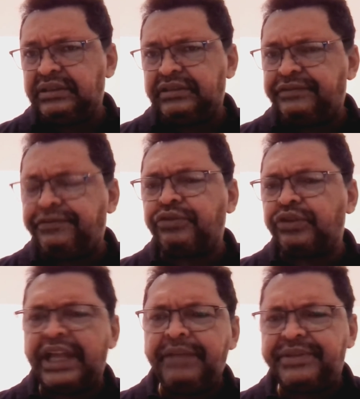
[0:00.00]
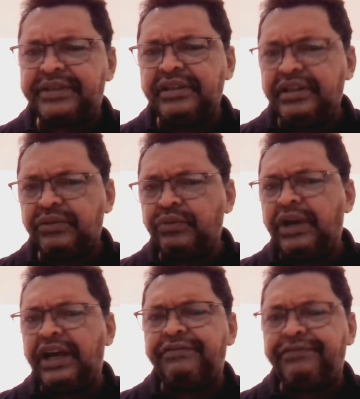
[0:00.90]
phototypes to
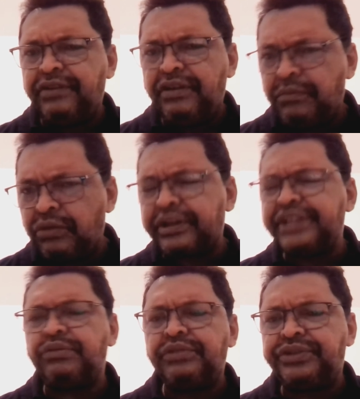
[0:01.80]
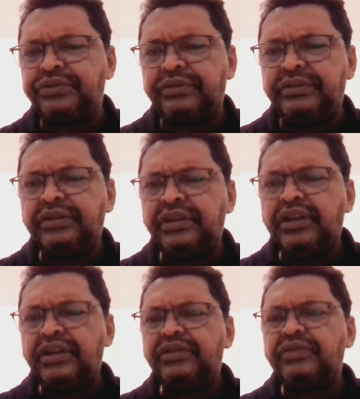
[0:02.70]
have more resolution
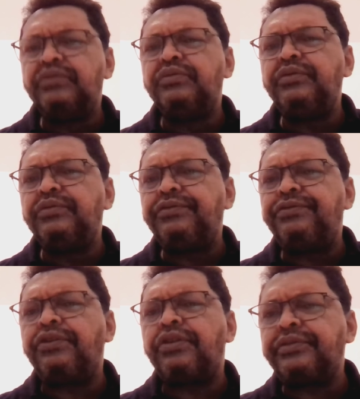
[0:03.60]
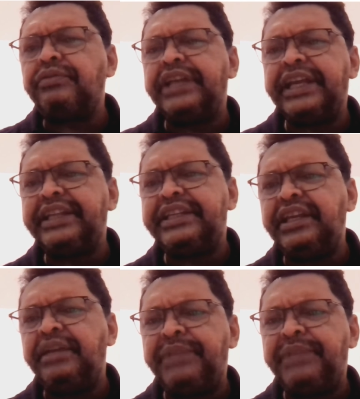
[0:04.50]
for AT
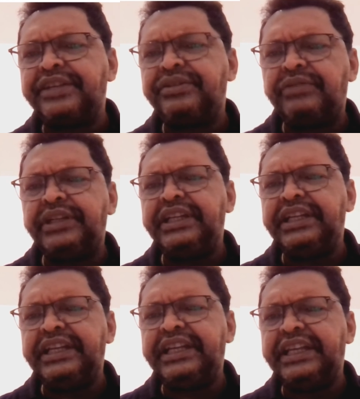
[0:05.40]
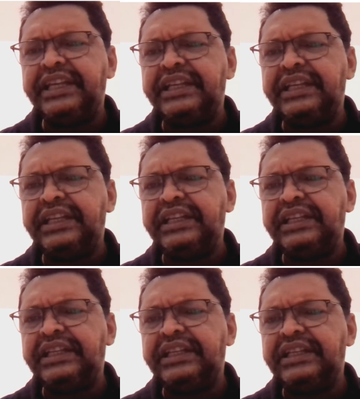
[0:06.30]
application in
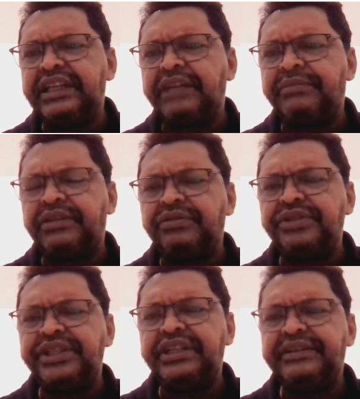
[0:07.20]
dermatology.